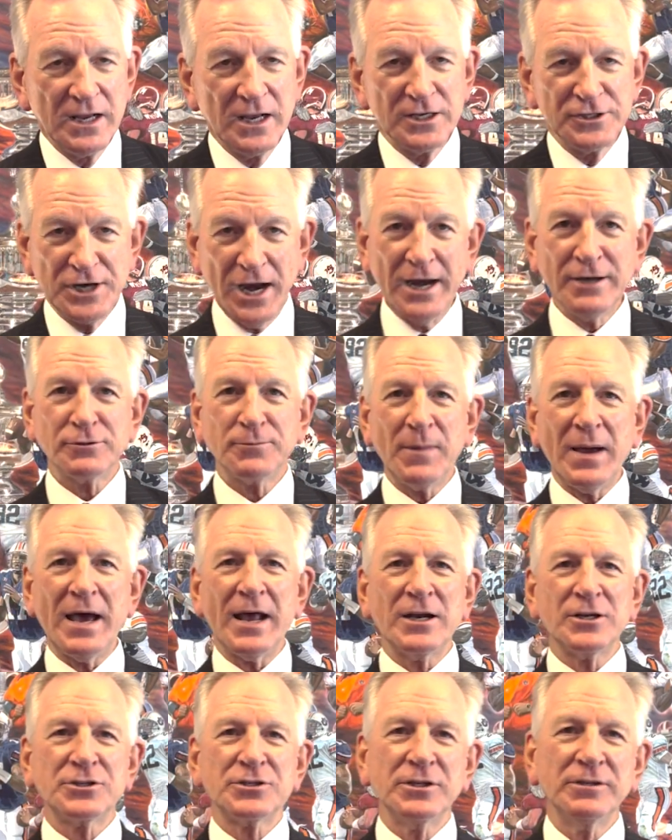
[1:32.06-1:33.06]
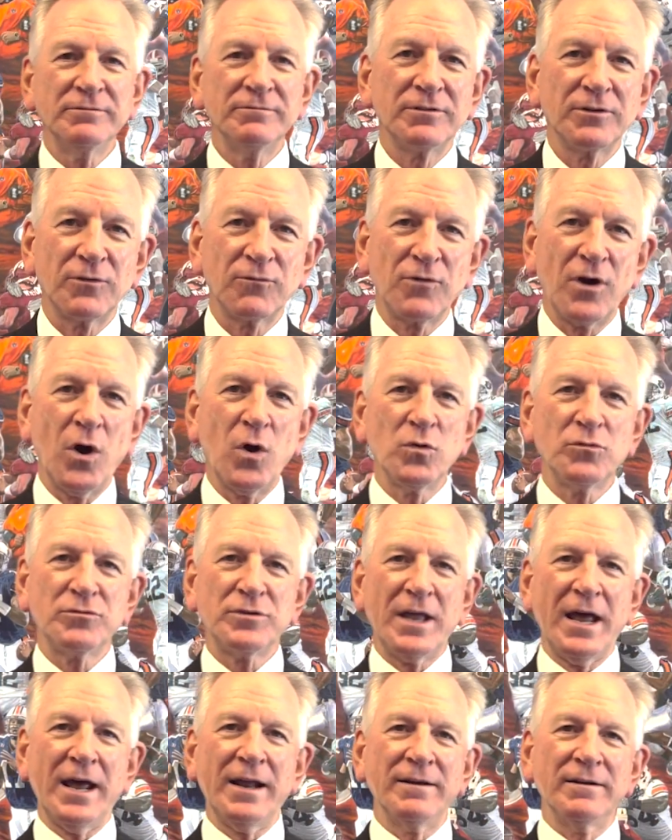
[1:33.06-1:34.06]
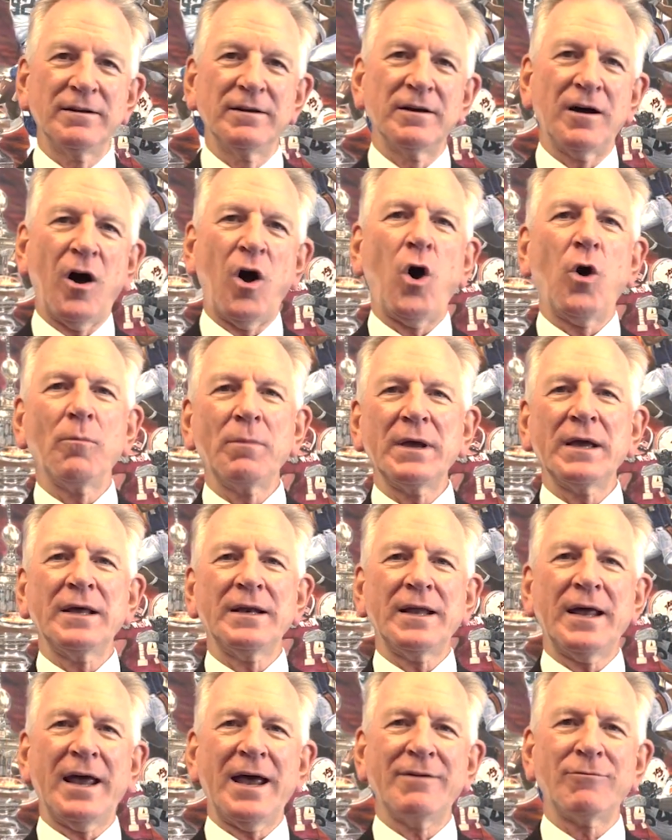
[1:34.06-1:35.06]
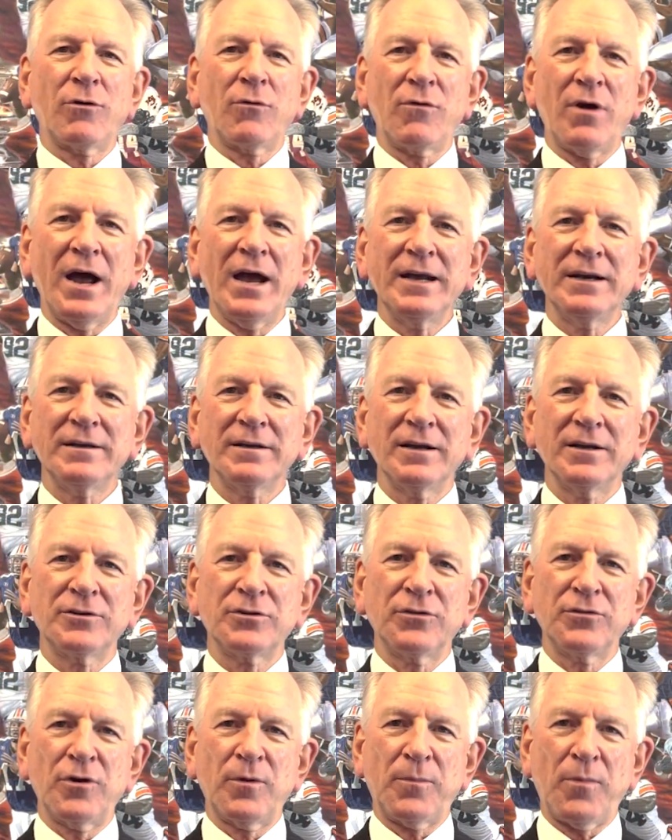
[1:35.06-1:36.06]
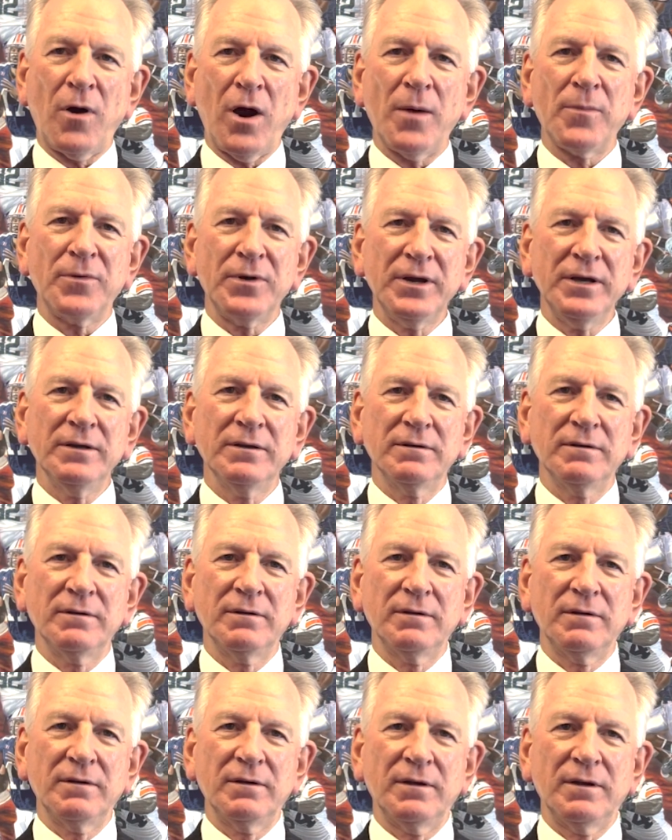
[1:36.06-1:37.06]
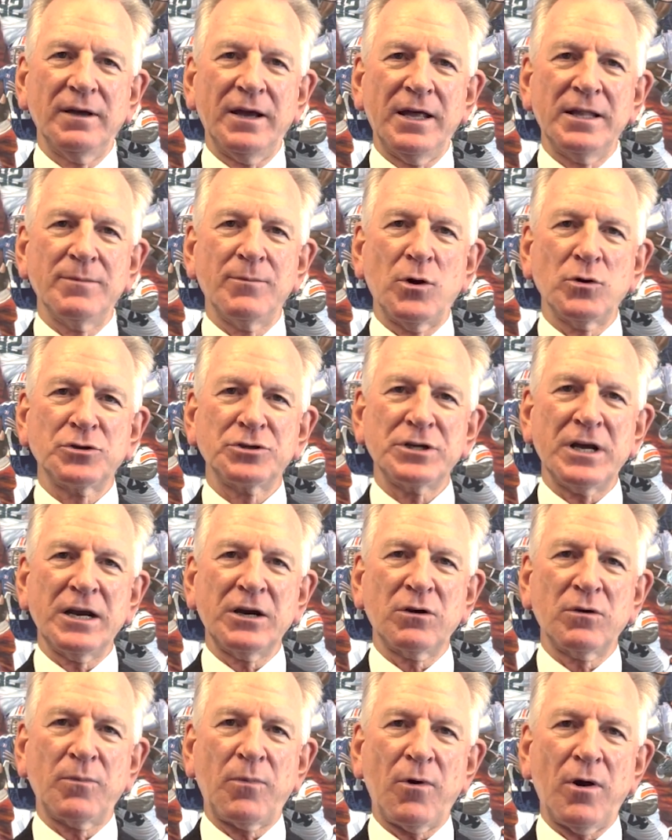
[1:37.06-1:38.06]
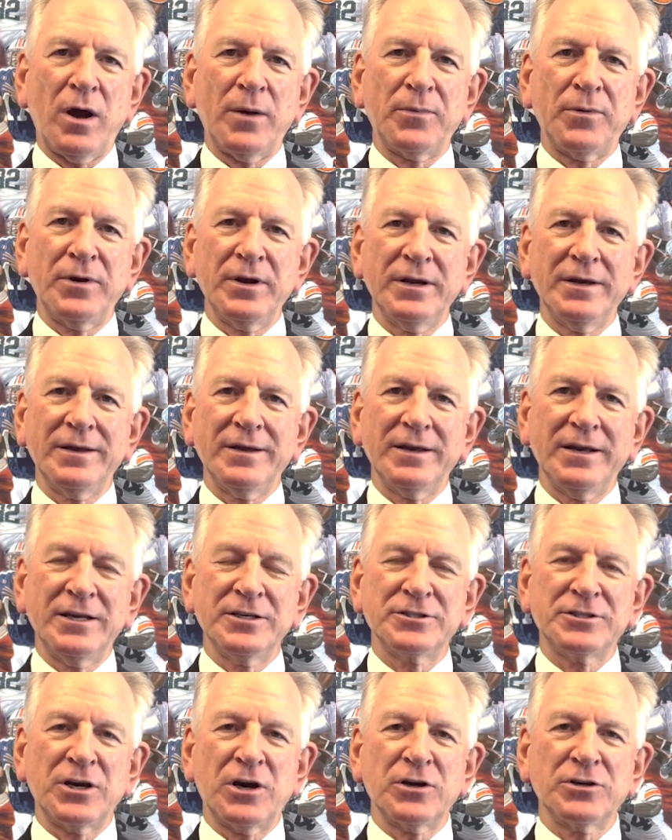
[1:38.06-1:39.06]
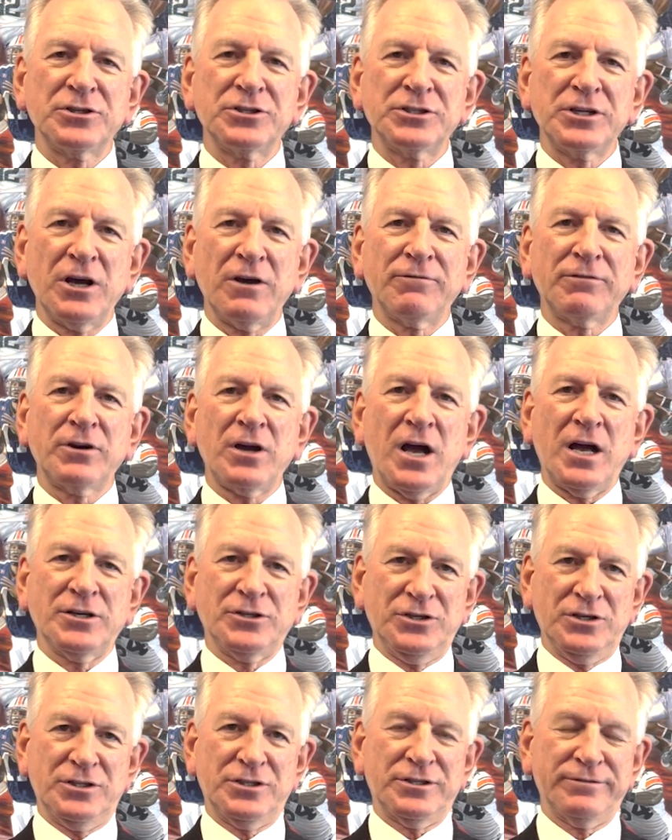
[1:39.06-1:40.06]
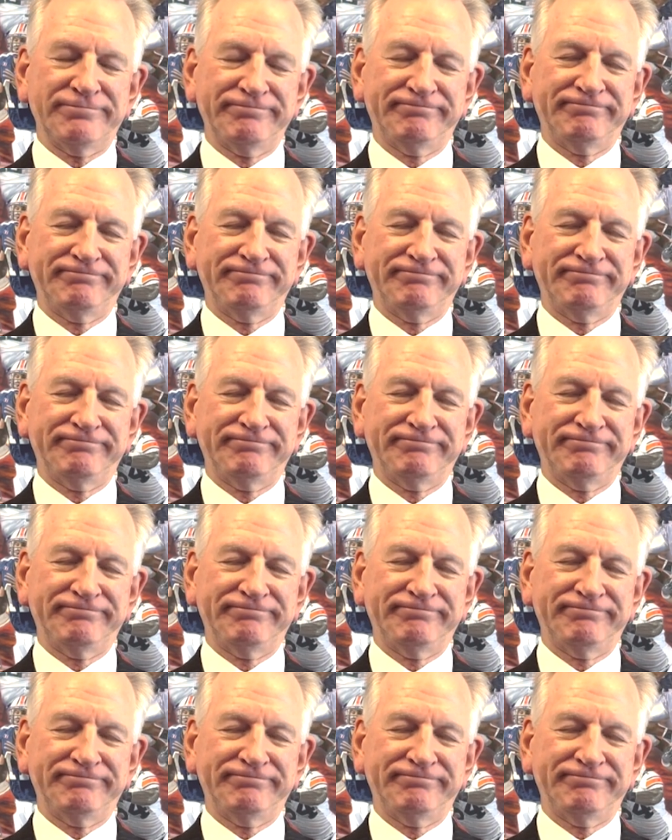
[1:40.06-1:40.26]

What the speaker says: James Madison wrote that all men have a right to their property, and the most sacred property is their self-conscious.